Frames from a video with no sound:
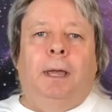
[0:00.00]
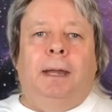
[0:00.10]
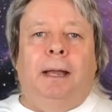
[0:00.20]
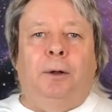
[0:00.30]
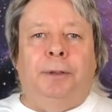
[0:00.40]

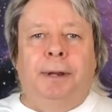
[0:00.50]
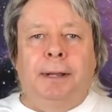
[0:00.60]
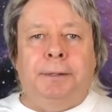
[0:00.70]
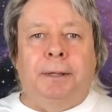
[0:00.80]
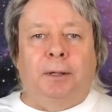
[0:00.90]
Now, the
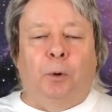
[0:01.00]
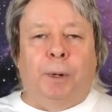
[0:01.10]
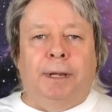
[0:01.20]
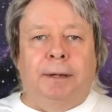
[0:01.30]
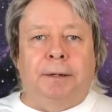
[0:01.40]
next thing that
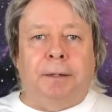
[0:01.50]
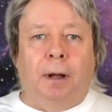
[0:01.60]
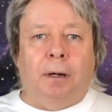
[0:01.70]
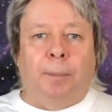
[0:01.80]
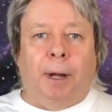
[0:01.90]
we need to
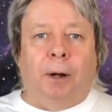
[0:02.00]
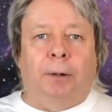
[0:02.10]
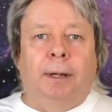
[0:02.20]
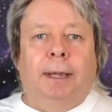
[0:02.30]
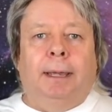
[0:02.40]
talk
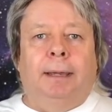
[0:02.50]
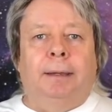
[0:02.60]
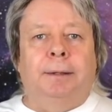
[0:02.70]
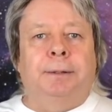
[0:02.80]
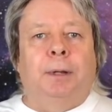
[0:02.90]
about
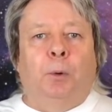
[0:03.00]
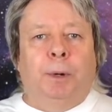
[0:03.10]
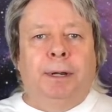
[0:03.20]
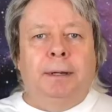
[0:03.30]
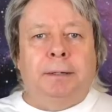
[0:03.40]
is
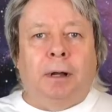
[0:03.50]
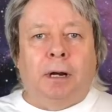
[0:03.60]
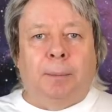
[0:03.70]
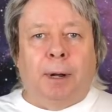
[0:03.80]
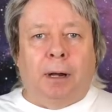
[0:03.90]
we need to
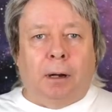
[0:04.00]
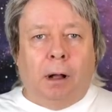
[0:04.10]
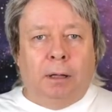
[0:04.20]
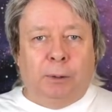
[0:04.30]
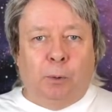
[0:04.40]
talk about
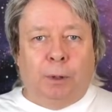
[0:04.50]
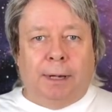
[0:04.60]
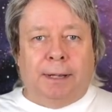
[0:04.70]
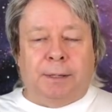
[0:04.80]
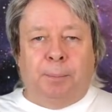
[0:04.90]
Hollywood
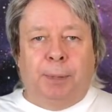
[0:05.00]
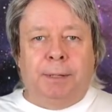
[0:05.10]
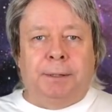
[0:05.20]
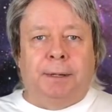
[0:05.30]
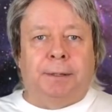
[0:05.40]
as a
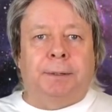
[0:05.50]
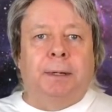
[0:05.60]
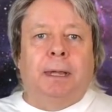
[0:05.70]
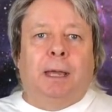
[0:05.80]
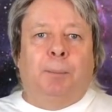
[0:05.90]
business,
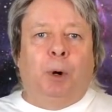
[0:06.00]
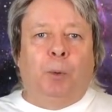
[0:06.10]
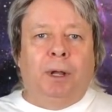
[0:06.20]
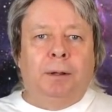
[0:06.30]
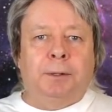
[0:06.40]
but
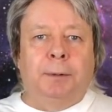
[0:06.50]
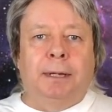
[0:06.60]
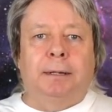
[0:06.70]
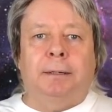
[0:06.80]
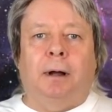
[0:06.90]
we also
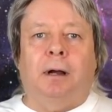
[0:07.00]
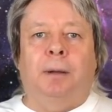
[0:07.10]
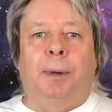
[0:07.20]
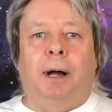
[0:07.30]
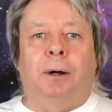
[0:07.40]
need to talk
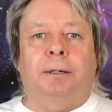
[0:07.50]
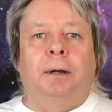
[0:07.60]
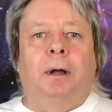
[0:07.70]
about